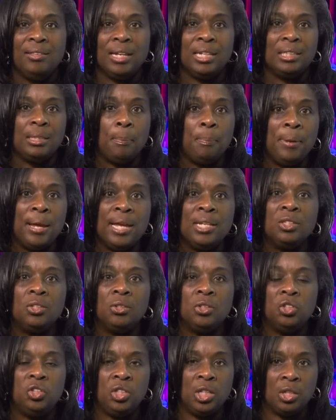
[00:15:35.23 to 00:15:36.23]
that depends
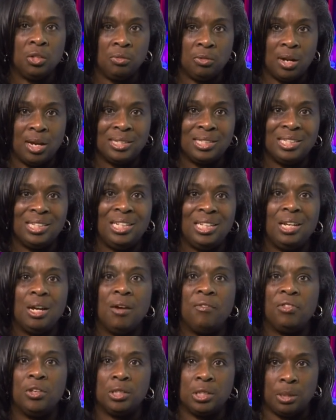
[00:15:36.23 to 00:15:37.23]
on the generosity
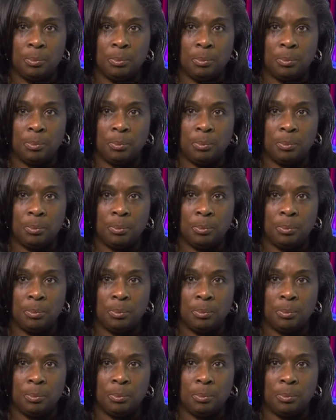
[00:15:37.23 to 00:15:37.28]
of the